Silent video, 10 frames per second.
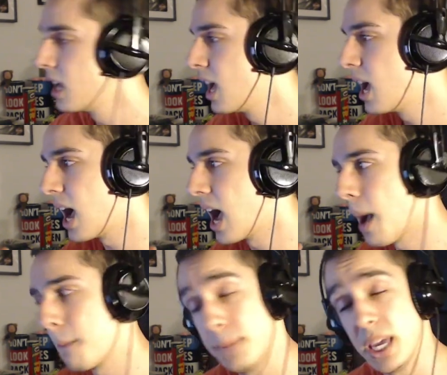
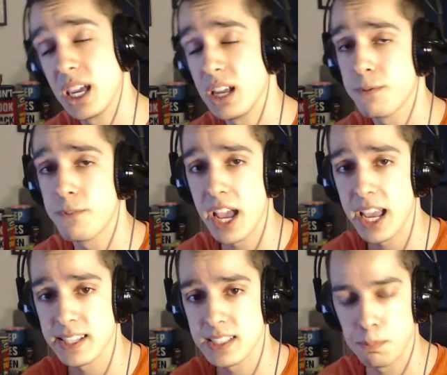uh, being in
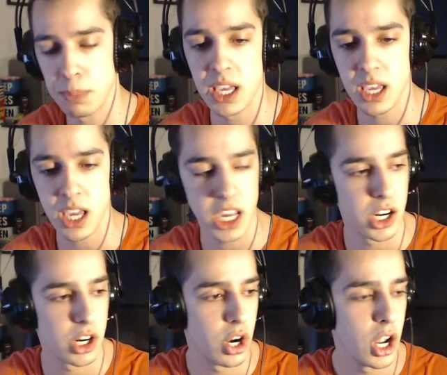FaZe, being
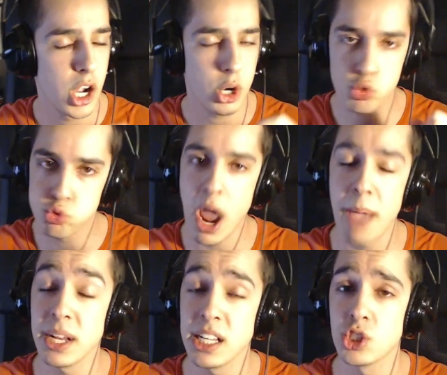here,
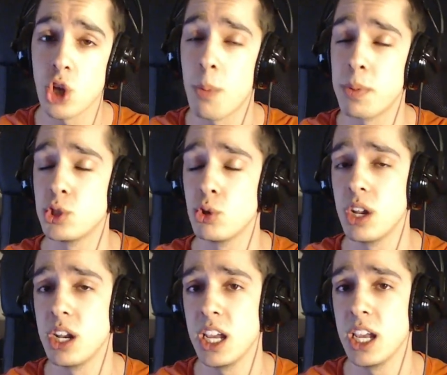grabbing this
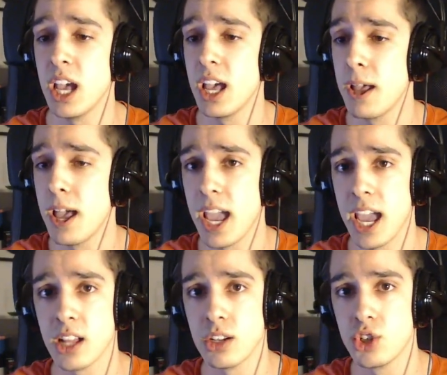opportunity,
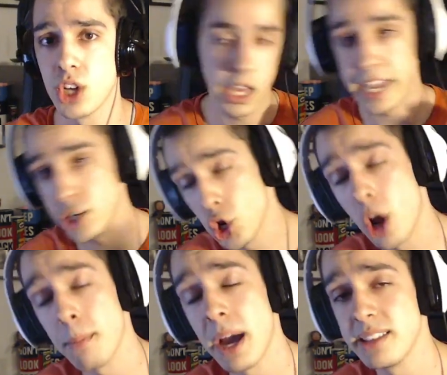and just
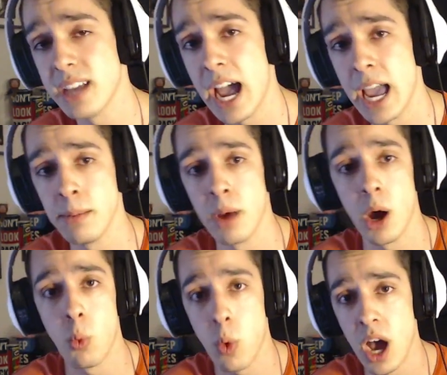enjoy my time
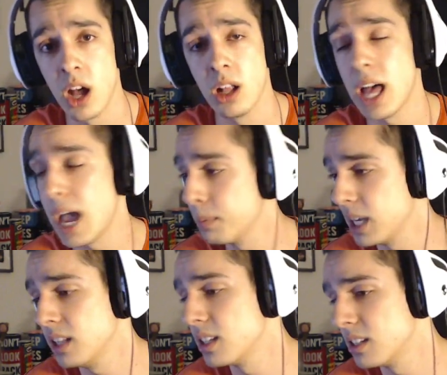while I'm
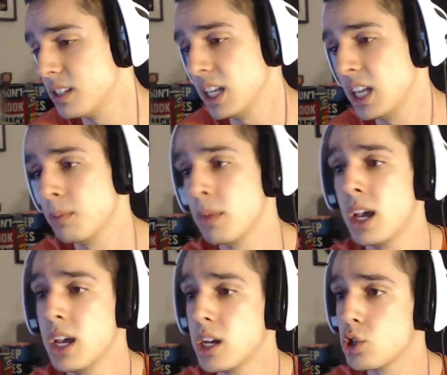in the team,
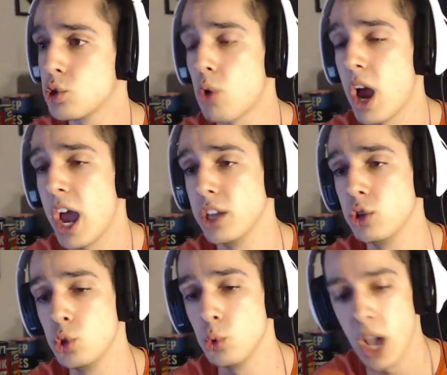try
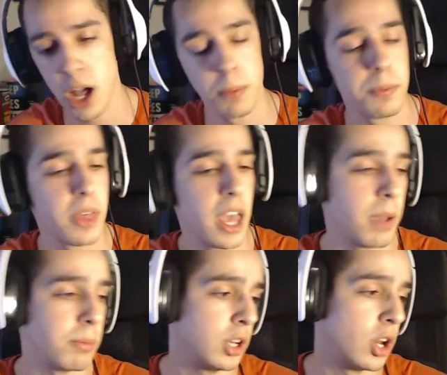to help
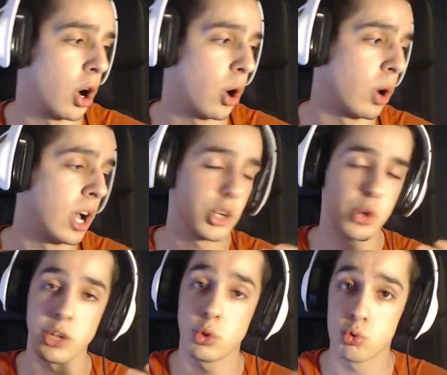them, you know,
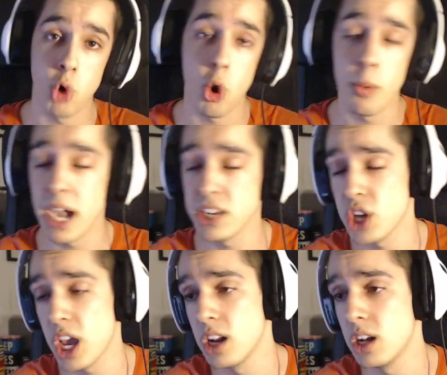try to grow my
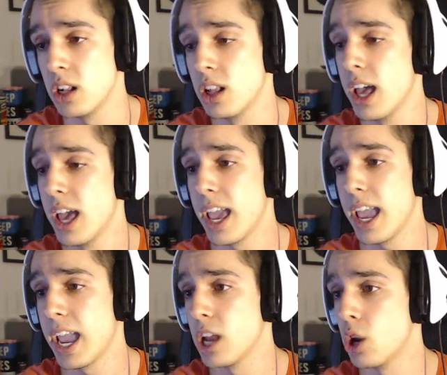channel,
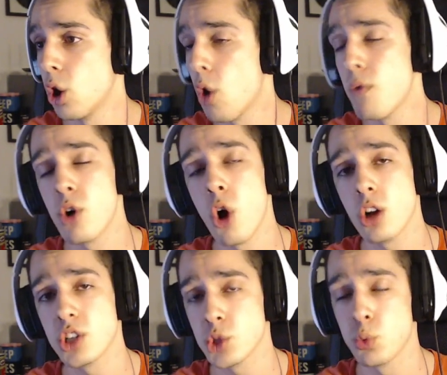and overall
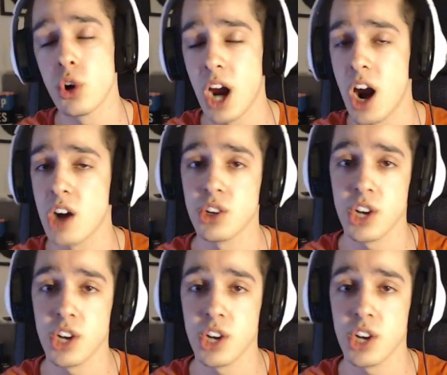just work harder and